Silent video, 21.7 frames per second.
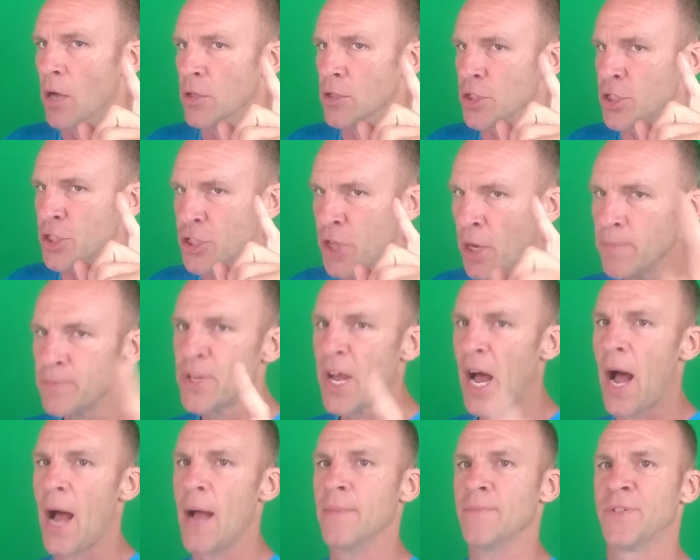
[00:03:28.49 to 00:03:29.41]

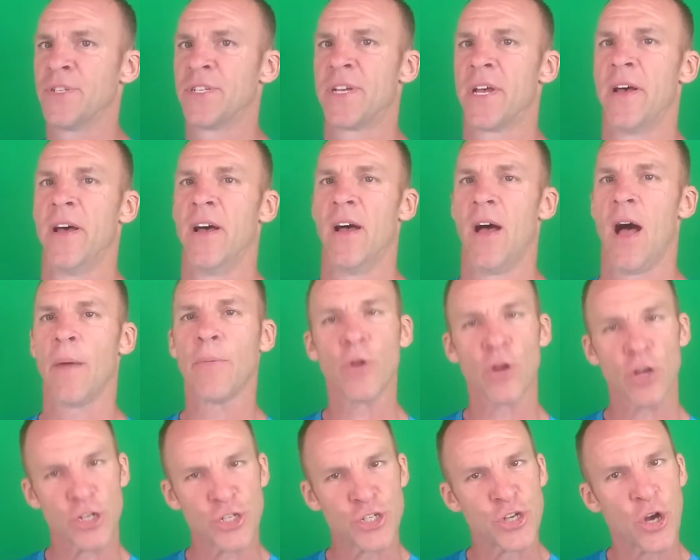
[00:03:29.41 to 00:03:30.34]
sometimes I'm
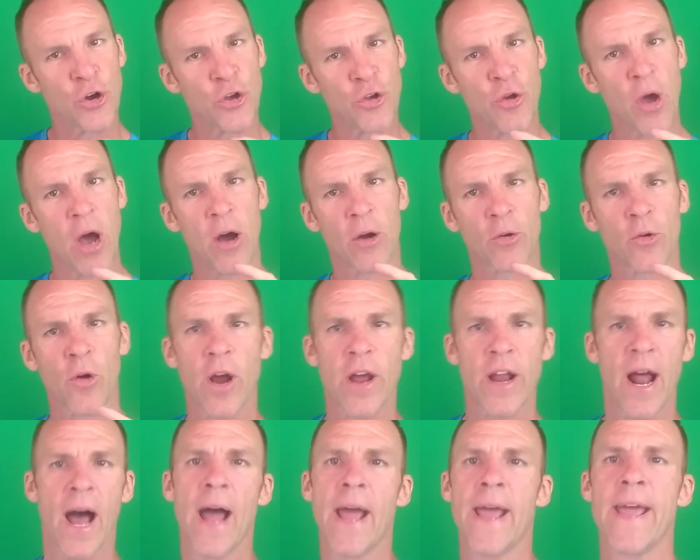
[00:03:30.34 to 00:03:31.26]
going to show you how
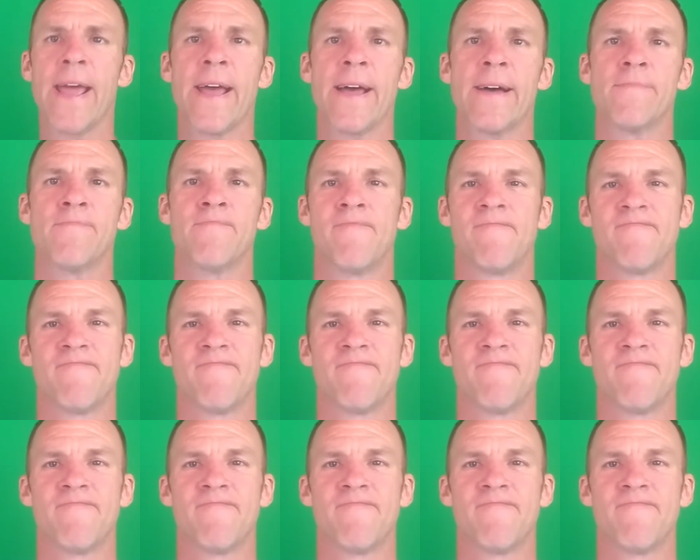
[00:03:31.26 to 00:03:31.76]
great I am,